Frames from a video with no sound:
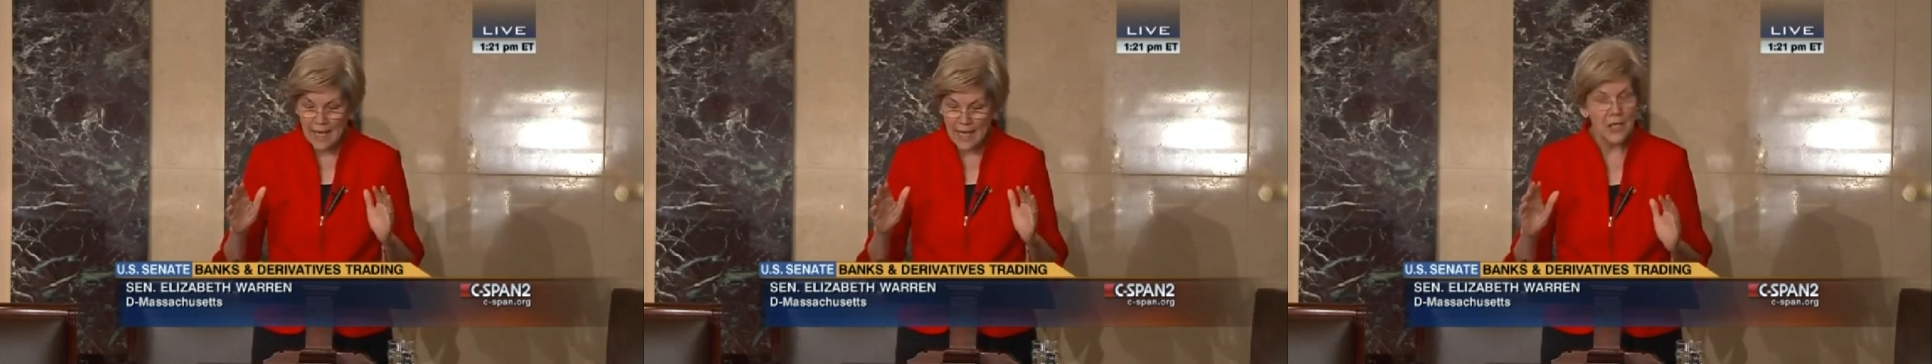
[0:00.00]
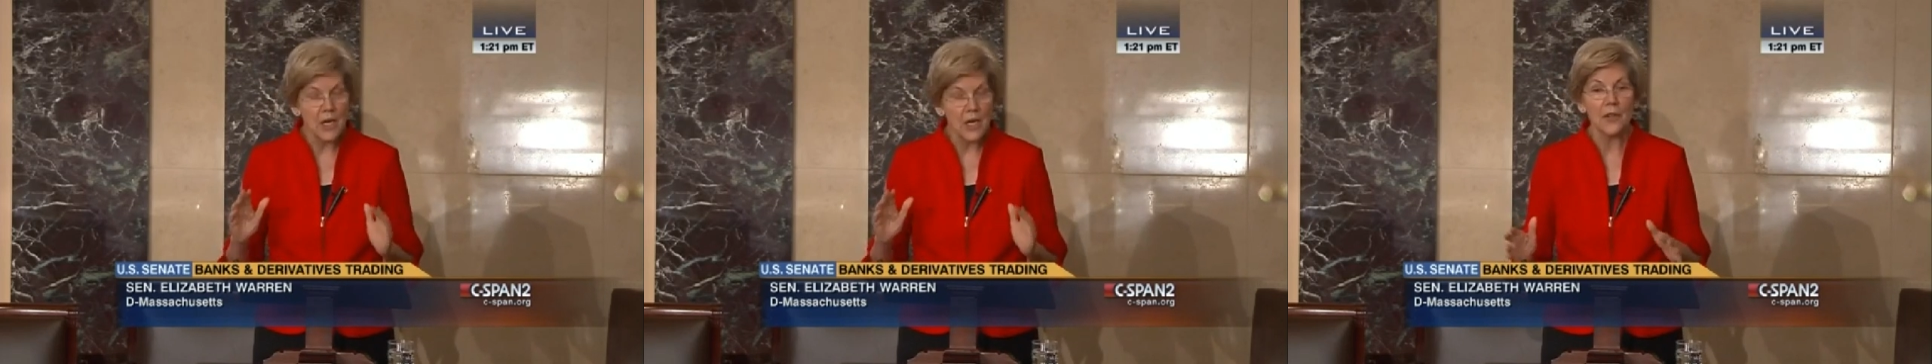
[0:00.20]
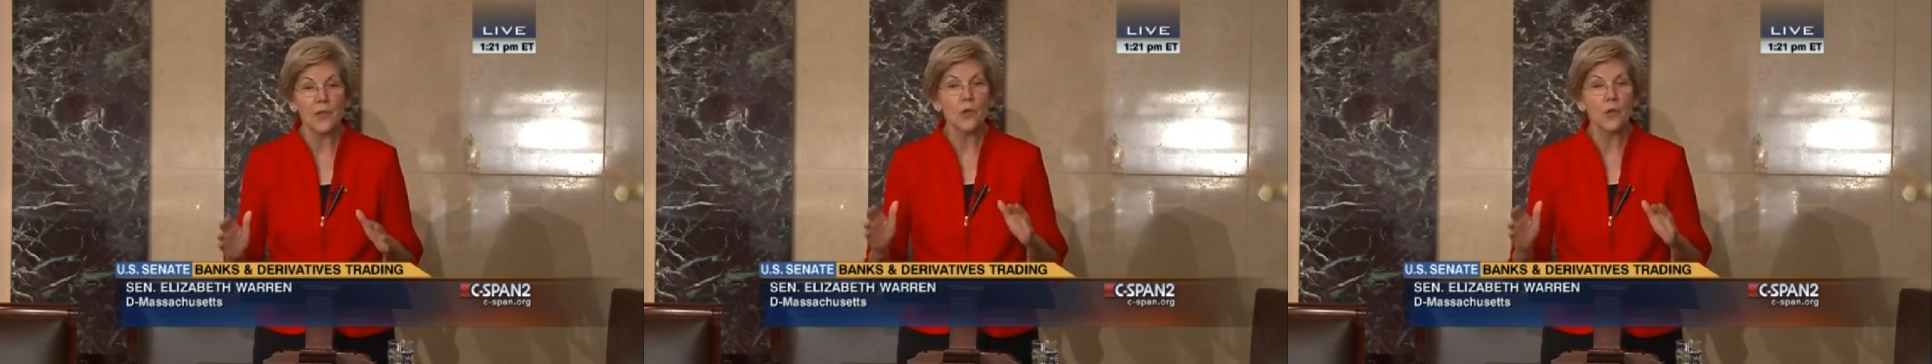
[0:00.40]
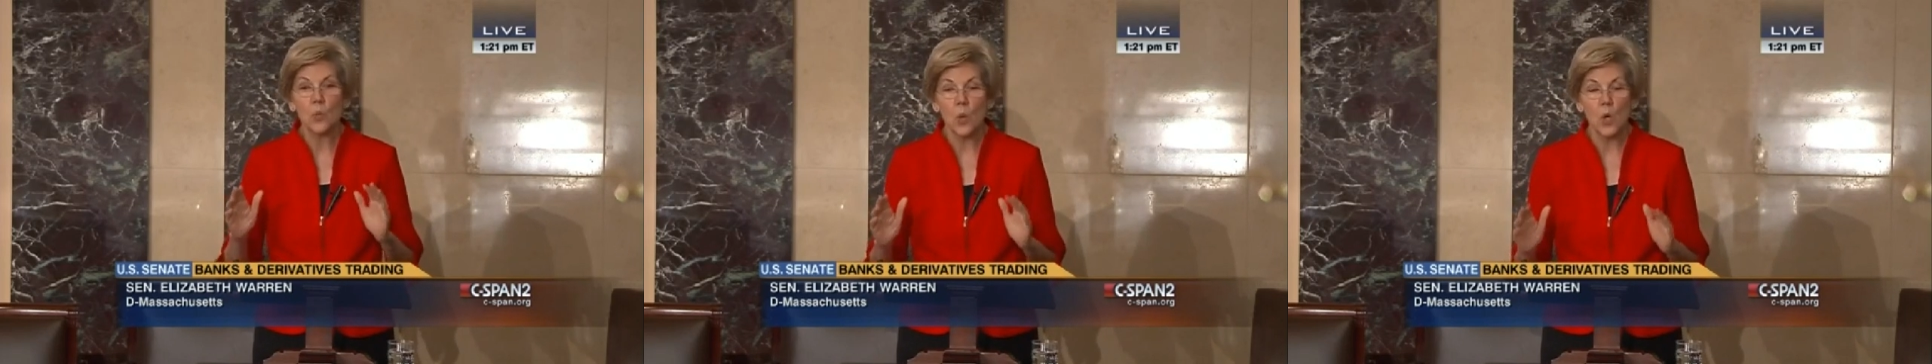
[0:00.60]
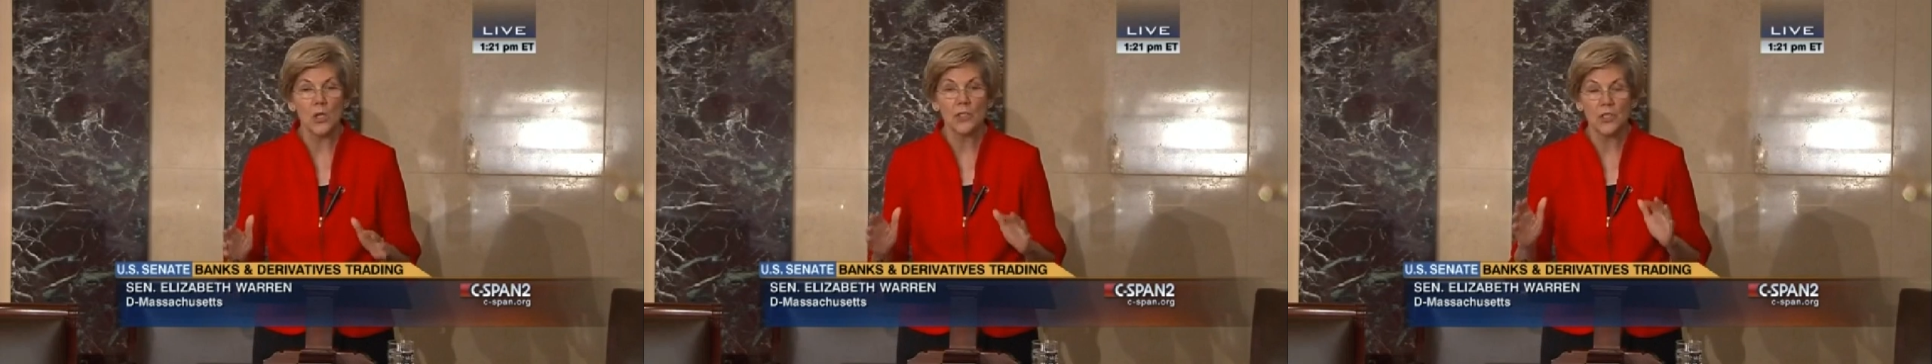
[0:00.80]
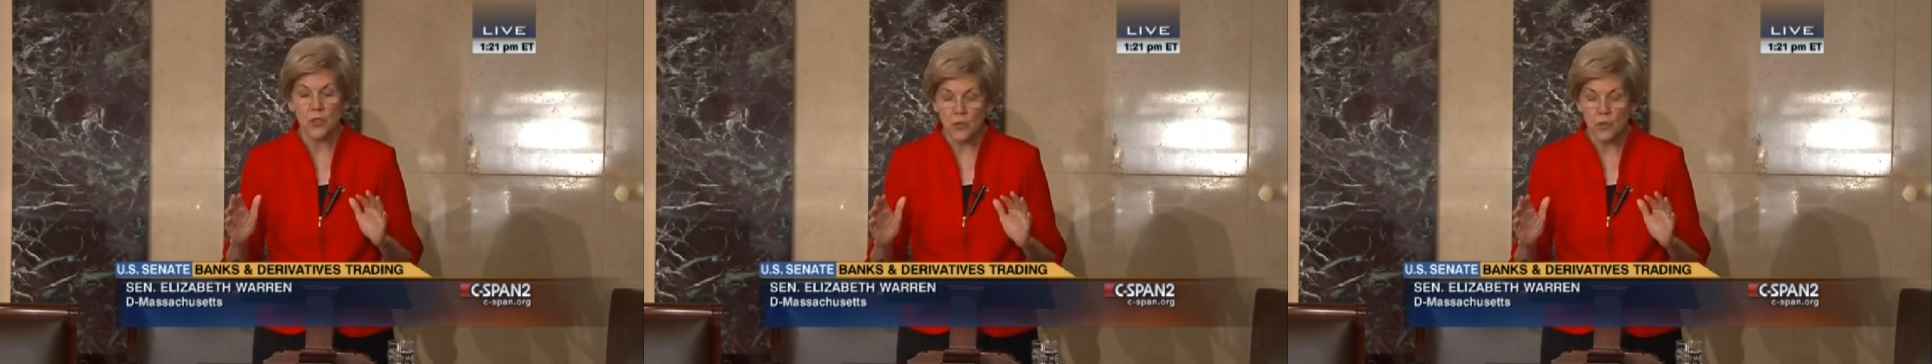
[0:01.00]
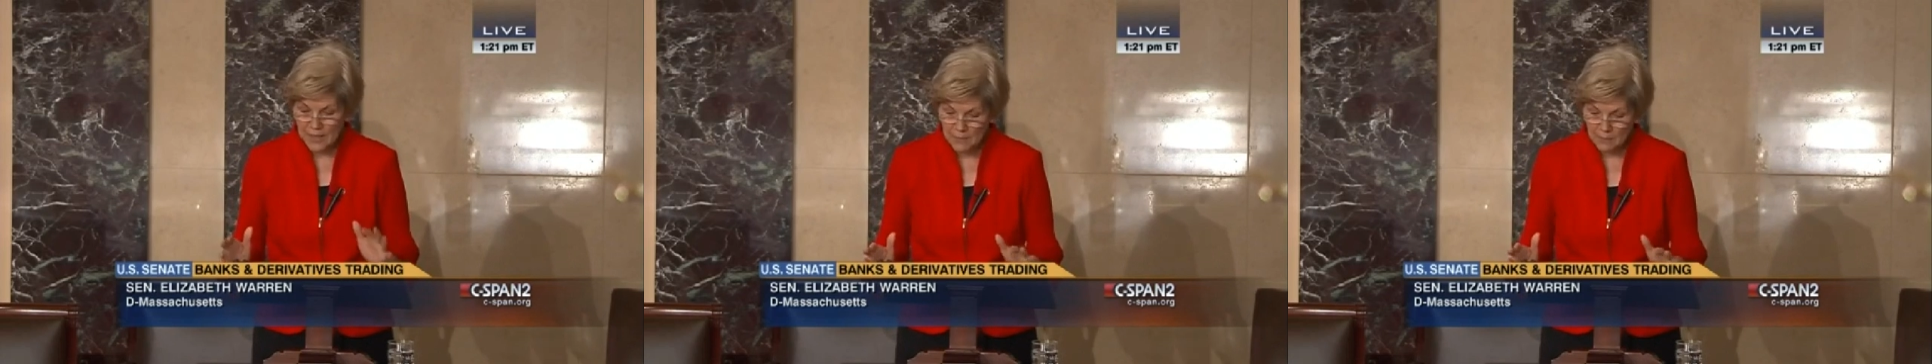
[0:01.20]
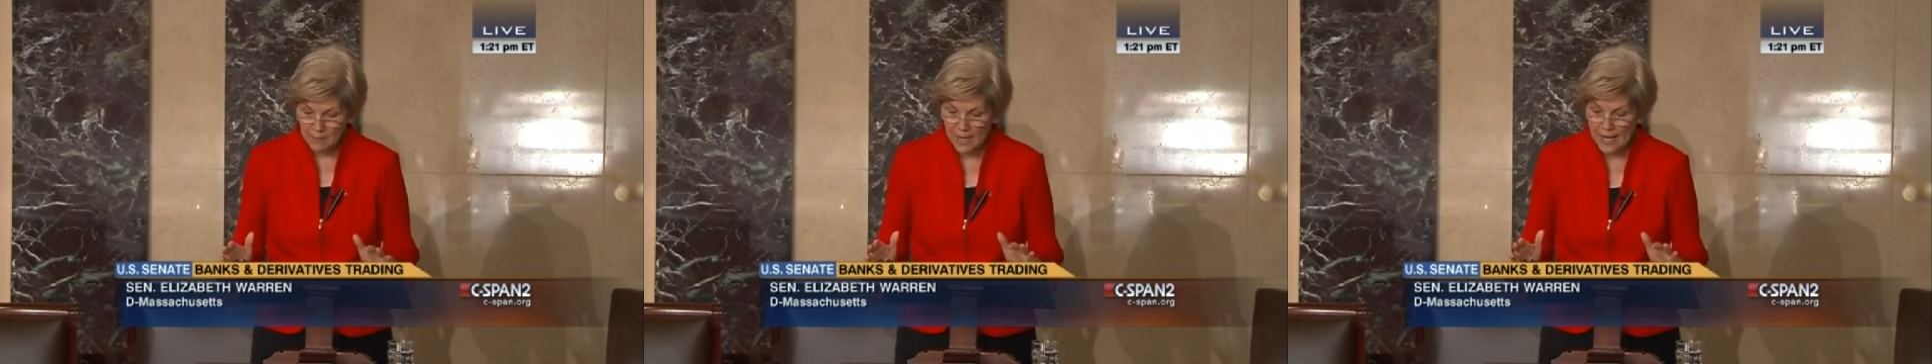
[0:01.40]
to see another
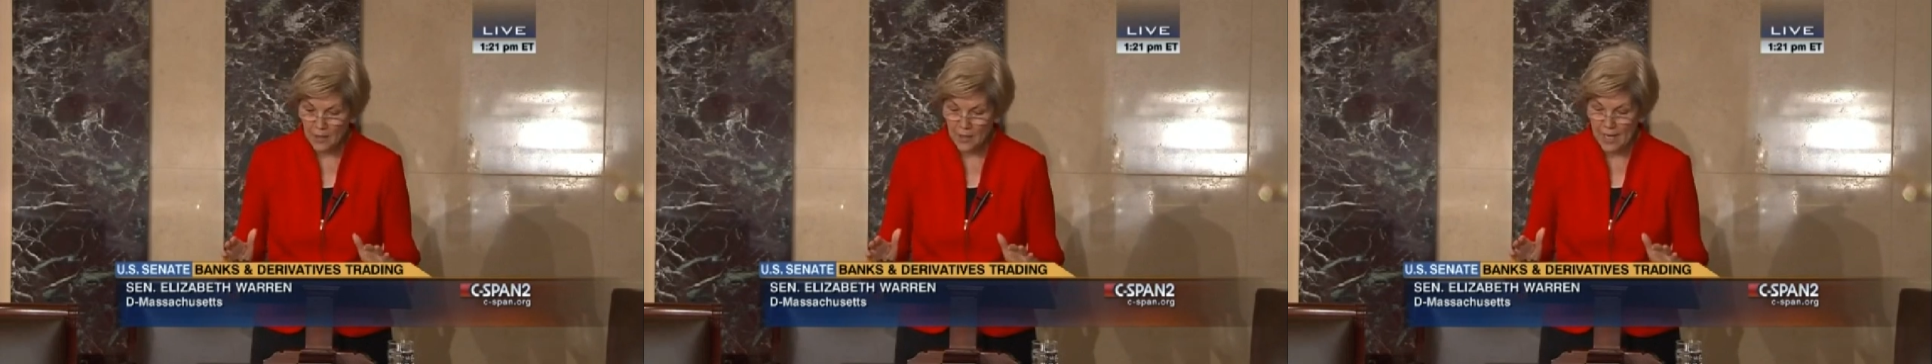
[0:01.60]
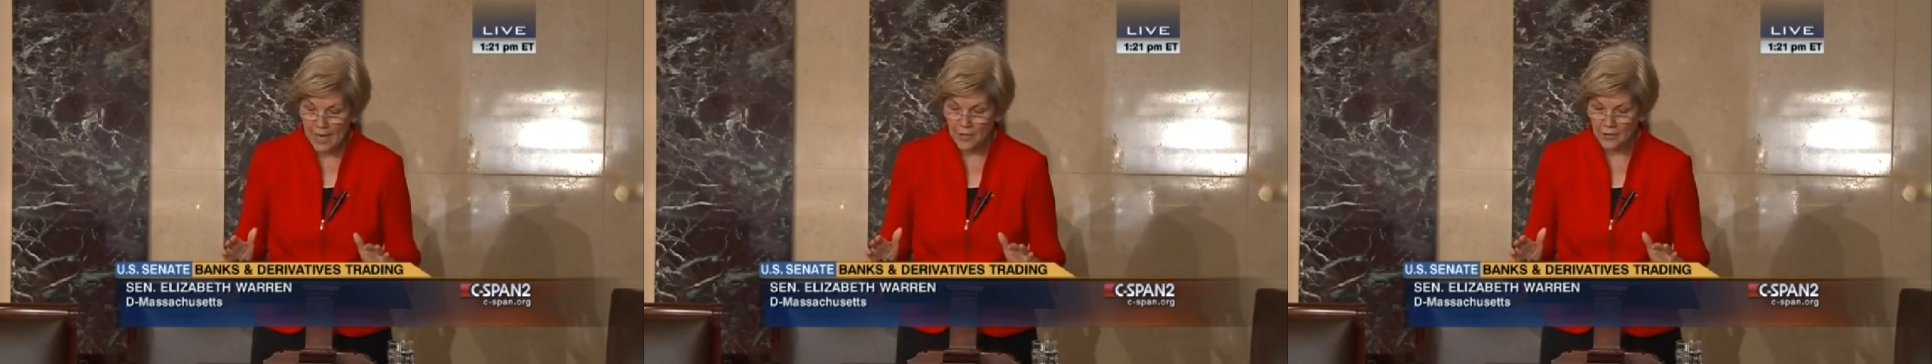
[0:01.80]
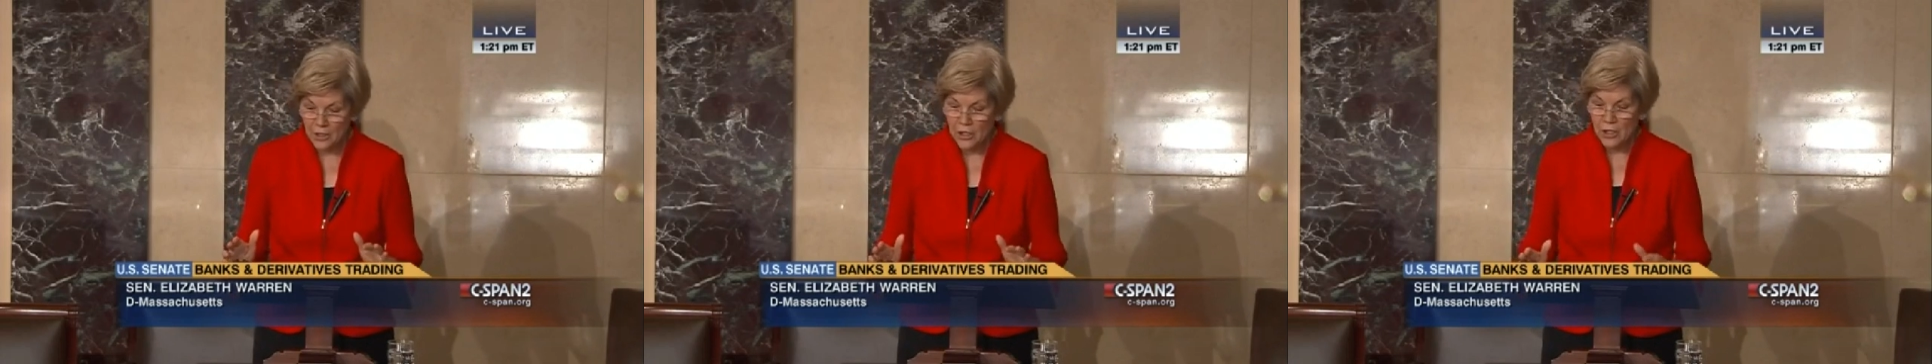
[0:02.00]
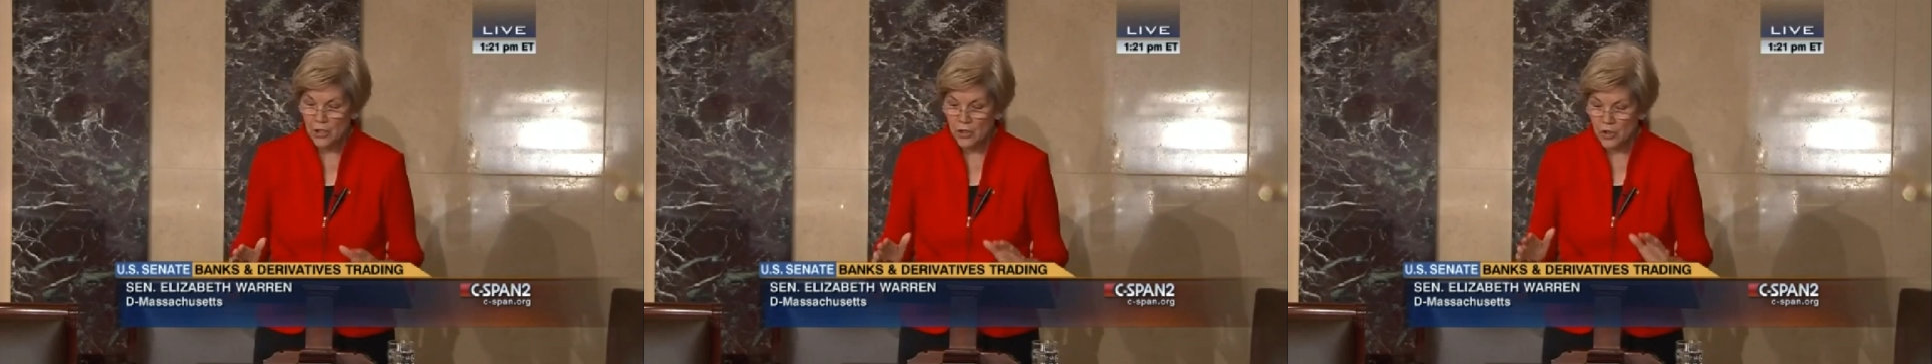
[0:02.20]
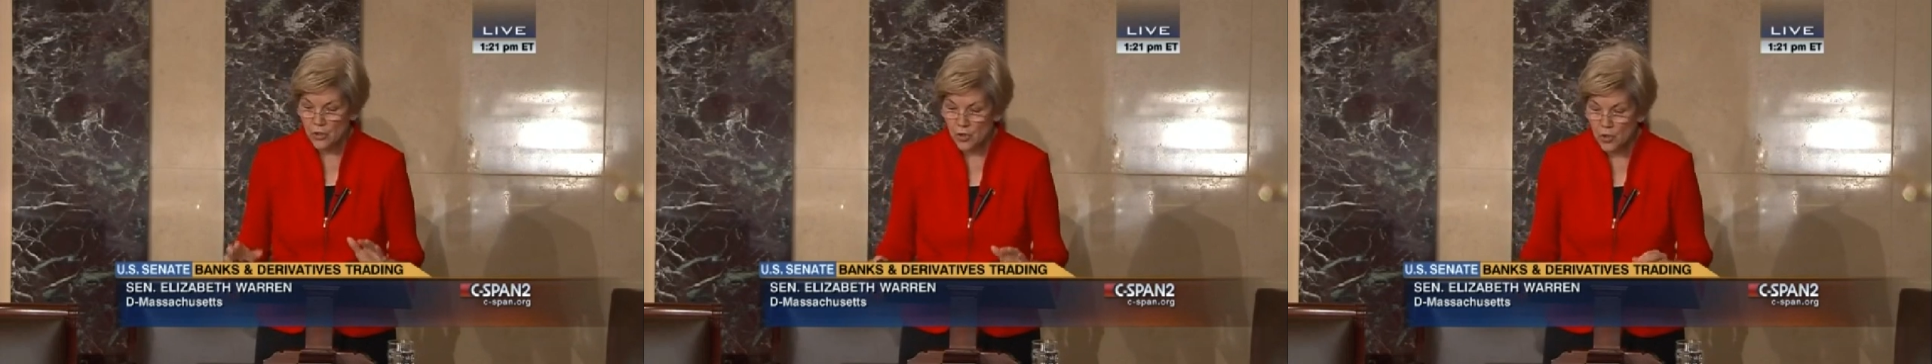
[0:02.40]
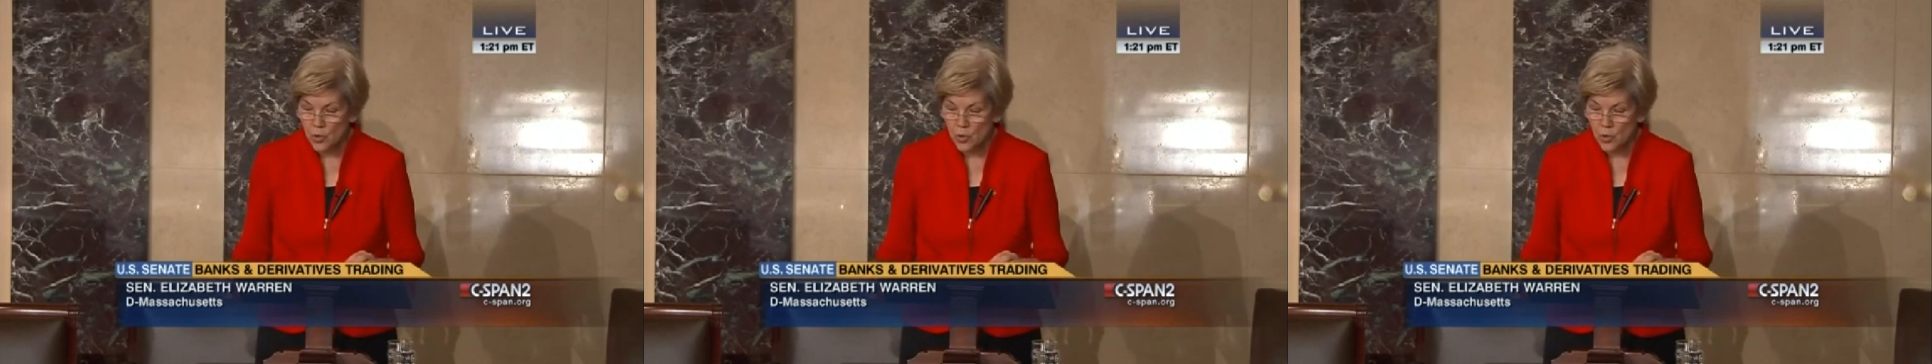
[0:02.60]
Wall Street bailout